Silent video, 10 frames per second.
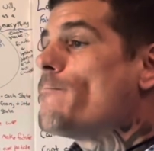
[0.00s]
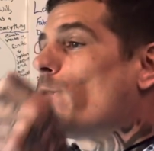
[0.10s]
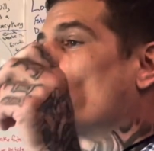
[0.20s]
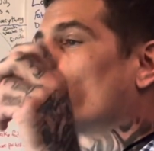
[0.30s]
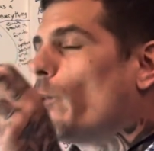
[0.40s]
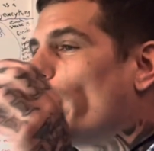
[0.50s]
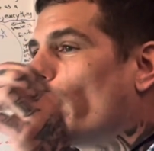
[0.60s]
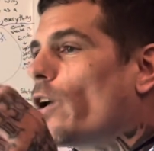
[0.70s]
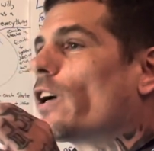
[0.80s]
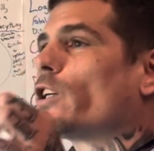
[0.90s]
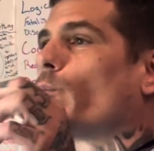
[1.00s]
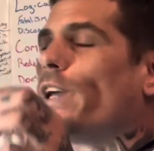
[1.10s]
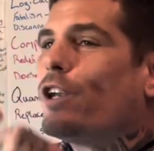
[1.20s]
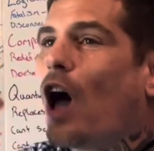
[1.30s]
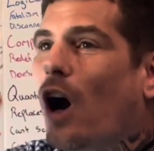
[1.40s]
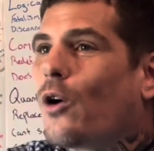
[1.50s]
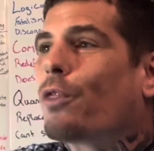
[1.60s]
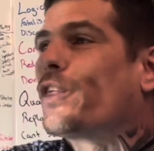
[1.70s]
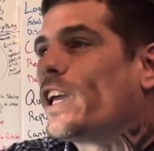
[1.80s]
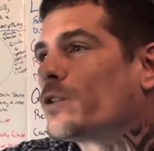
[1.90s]
Because we know
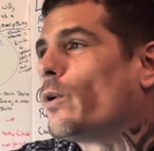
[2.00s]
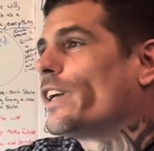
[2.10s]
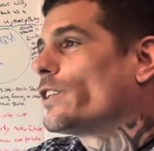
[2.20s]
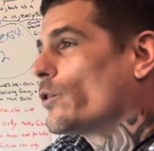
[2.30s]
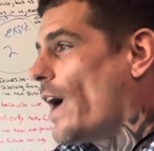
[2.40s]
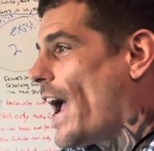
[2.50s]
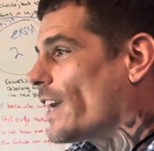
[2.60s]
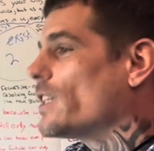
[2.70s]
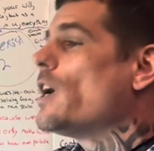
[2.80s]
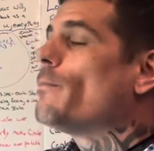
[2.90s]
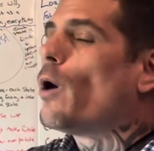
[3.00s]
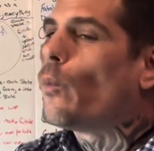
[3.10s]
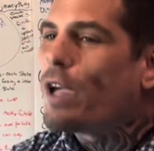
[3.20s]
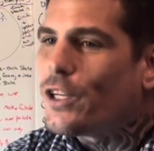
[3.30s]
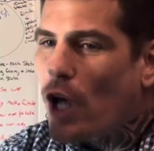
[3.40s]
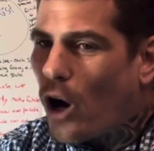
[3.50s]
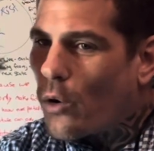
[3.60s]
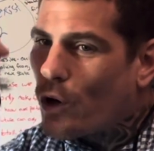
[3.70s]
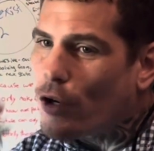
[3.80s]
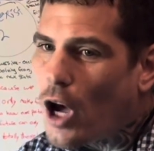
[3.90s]
things will interact, but we
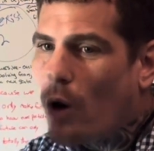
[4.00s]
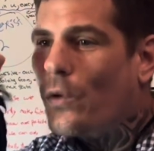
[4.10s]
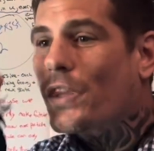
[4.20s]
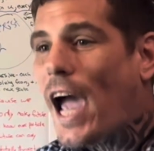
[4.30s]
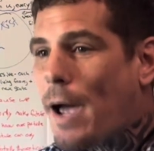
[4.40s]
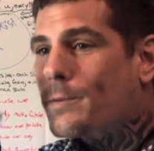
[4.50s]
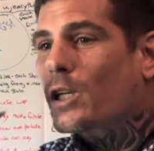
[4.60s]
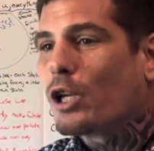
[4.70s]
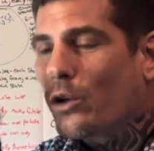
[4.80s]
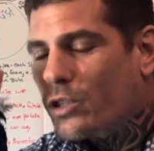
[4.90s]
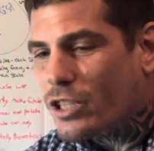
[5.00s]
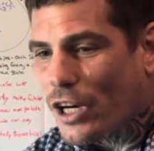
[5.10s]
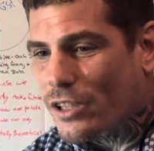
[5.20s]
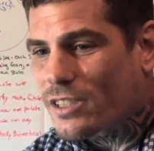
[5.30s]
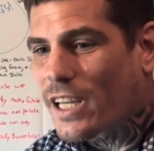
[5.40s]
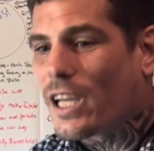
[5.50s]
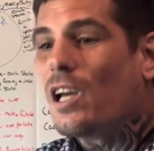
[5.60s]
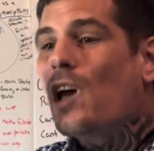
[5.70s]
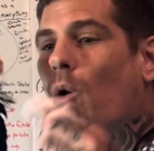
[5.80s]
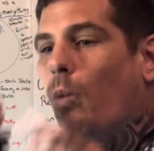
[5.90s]
don't know with absolute certainty
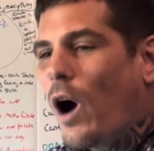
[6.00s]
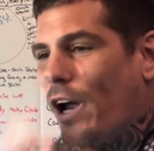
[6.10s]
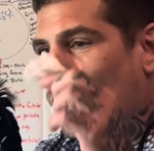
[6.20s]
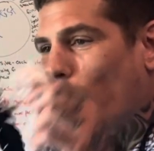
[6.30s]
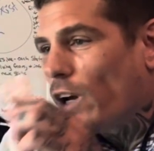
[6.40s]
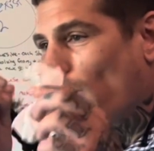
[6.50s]
what will